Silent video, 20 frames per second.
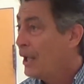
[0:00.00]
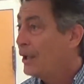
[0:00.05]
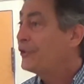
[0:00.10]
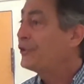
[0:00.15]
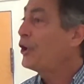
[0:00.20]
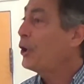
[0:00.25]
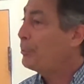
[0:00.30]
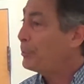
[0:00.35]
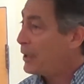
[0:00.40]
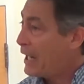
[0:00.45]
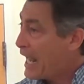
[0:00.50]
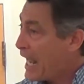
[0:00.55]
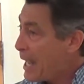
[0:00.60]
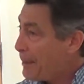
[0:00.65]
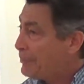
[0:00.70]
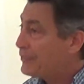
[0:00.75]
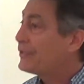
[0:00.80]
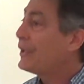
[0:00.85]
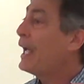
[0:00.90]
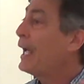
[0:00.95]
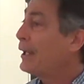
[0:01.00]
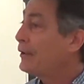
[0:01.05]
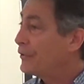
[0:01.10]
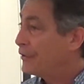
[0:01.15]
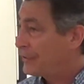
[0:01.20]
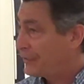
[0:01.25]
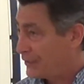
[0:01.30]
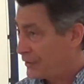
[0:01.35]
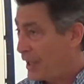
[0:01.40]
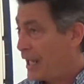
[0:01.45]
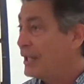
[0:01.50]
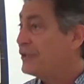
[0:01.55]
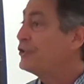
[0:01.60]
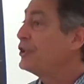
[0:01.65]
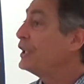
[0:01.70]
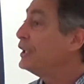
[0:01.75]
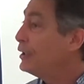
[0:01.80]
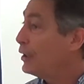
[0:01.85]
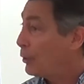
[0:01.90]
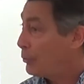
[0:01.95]
So perhaps as
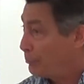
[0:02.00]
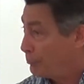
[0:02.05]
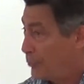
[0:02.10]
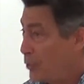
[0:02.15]
Taiji,